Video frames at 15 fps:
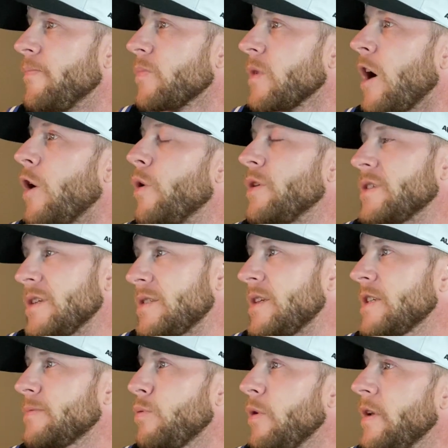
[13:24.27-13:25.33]
Oh, it's a
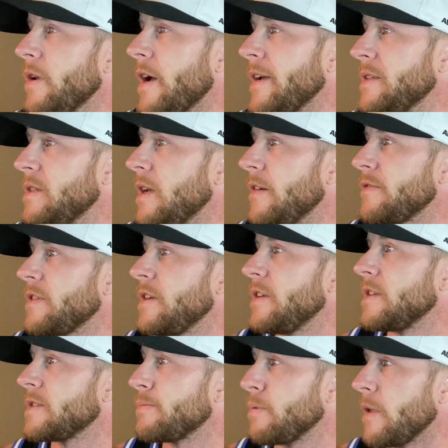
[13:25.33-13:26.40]
6.9 TFT
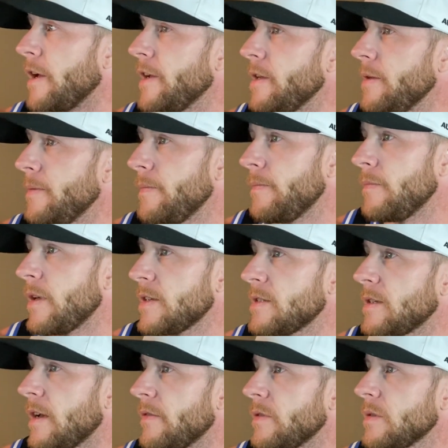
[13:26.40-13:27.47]
display, not
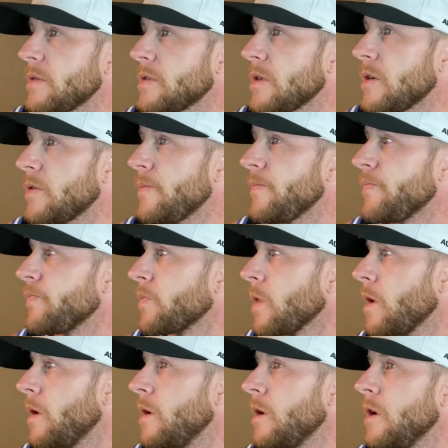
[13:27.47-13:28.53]
7, so.
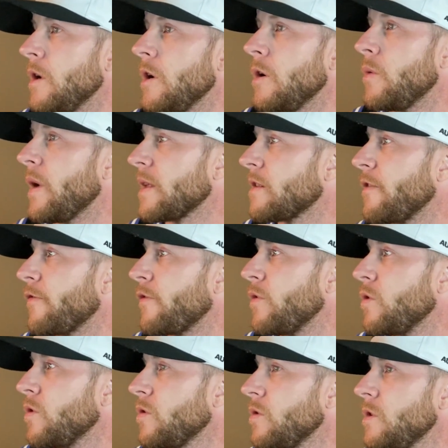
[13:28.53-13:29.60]
Wet to
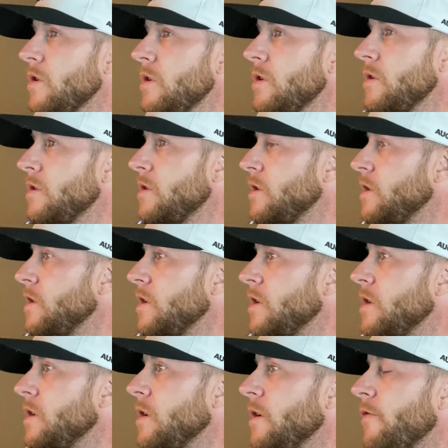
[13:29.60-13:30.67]
fuel,
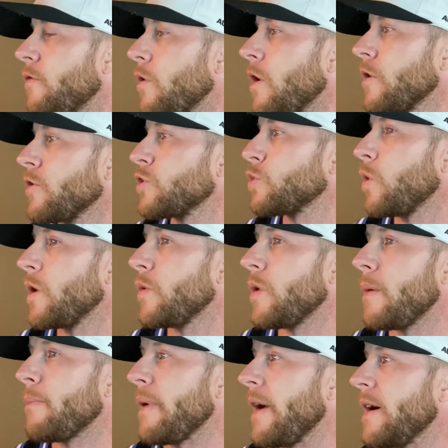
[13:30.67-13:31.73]

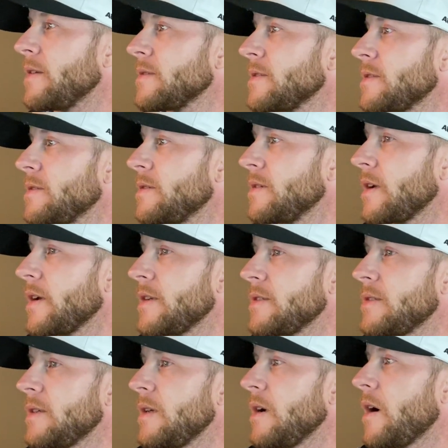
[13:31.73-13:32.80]
421 pounds. Again,
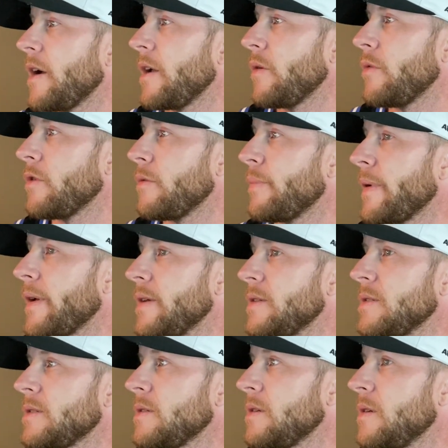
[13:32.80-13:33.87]
seat height,
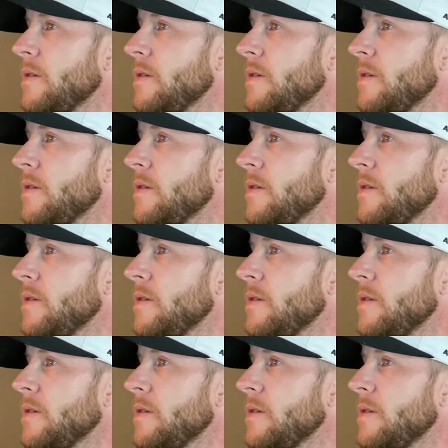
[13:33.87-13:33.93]
wheelbase.